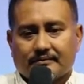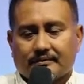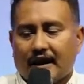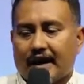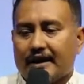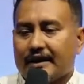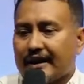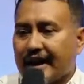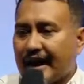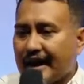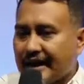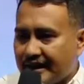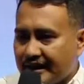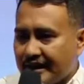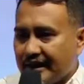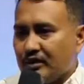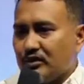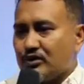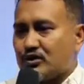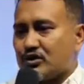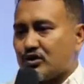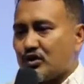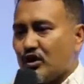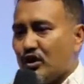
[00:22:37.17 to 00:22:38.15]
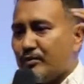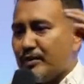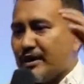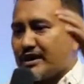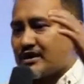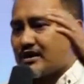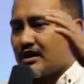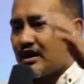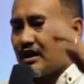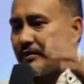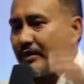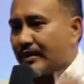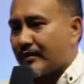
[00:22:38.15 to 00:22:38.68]
And thank you so much,
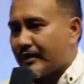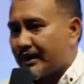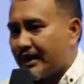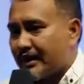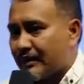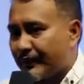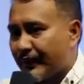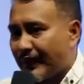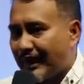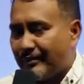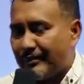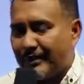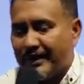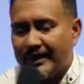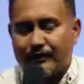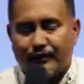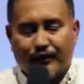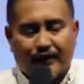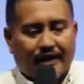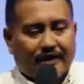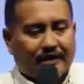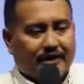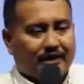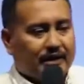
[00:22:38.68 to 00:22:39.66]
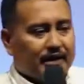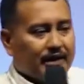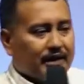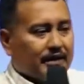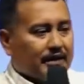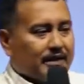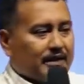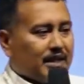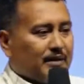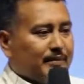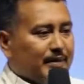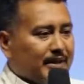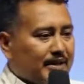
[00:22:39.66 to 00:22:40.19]
love of God family, for
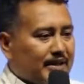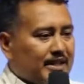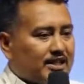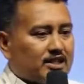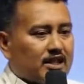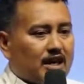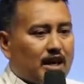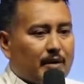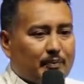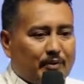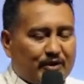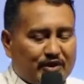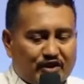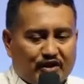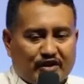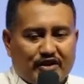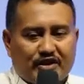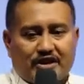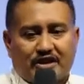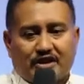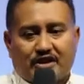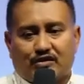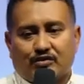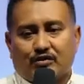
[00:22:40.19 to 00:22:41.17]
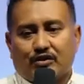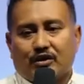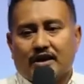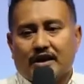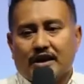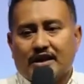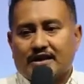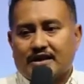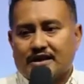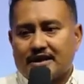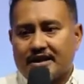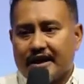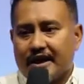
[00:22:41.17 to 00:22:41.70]
giving this opportunity to
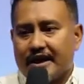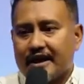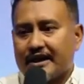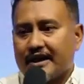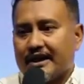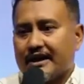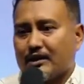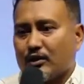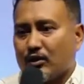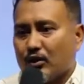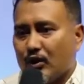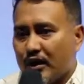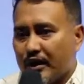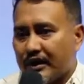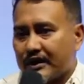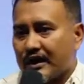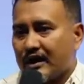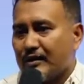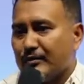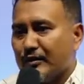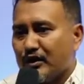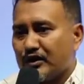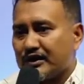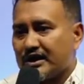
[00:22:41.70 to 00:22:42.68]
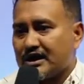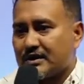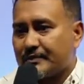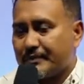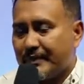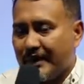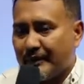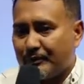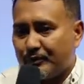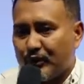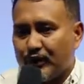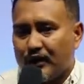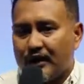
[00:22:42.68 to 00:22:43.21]
share and work among these
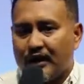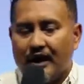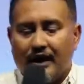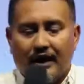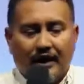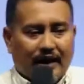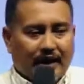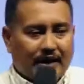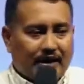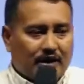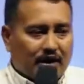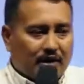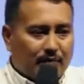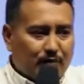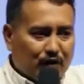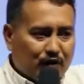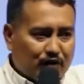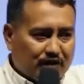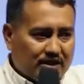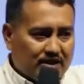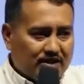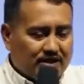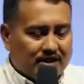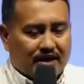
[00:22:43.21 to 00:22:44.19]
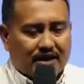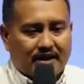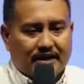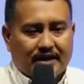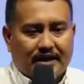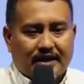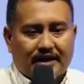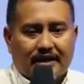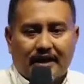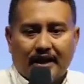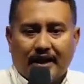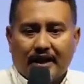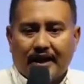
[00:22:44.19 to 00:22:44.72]
people and among these
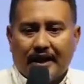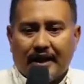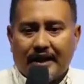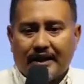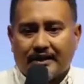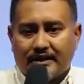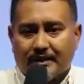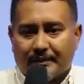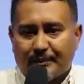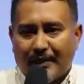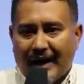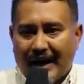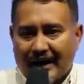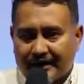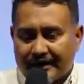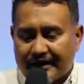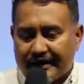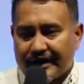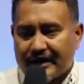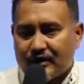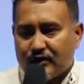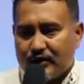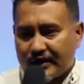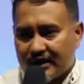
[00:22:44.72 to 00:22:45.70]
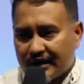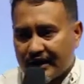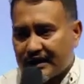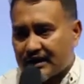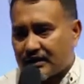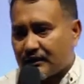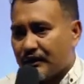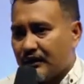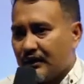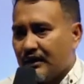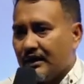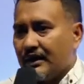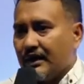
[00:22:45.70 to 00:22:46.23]
children and partnering with us
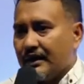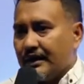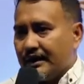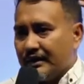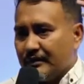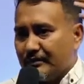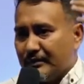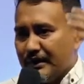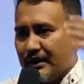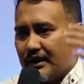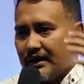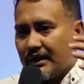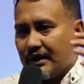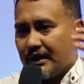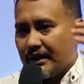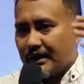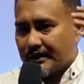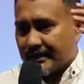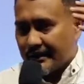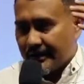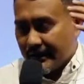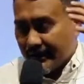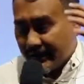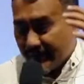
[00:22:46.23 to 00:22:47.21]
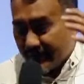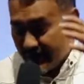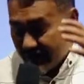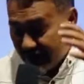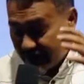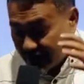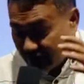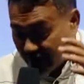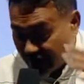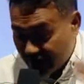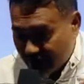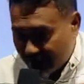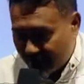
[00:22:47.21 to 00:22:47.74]
in
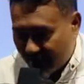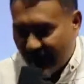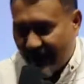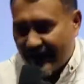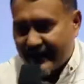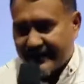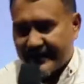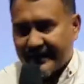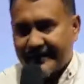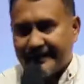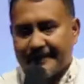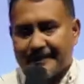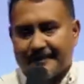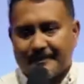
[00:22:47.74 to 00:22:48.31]
church planting.